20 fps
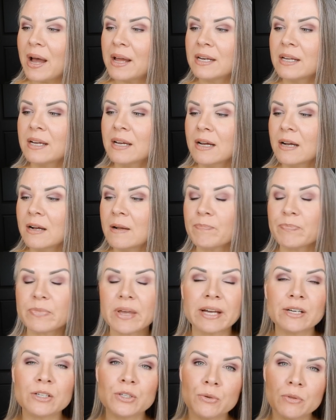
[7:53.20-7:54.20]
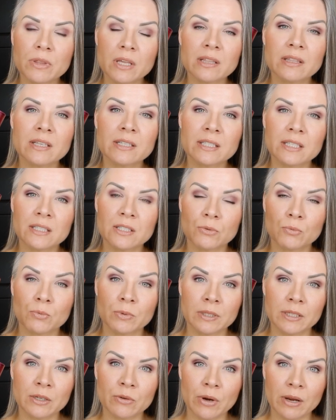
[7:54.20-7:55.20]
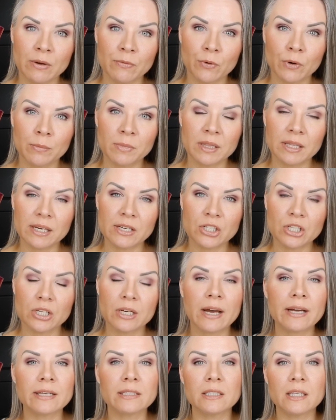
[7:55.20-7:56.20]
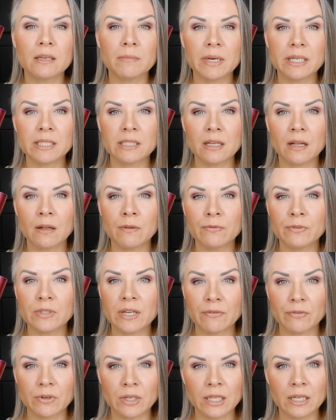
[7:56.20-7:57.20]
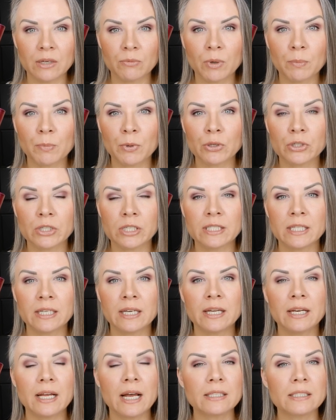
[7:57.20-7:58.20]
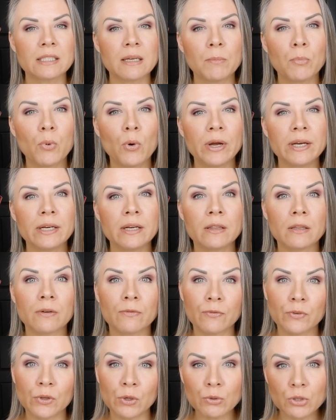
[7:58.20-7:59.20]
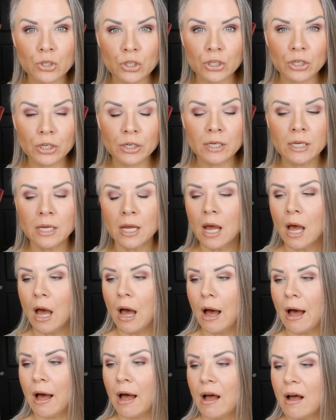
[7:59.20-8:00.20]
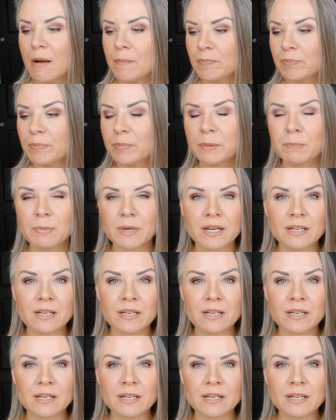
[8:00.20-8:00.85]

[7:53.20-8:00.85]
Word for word: but I do think this is a really great formulation. I see myself definitely repurchasing it at some point in the future. Um, but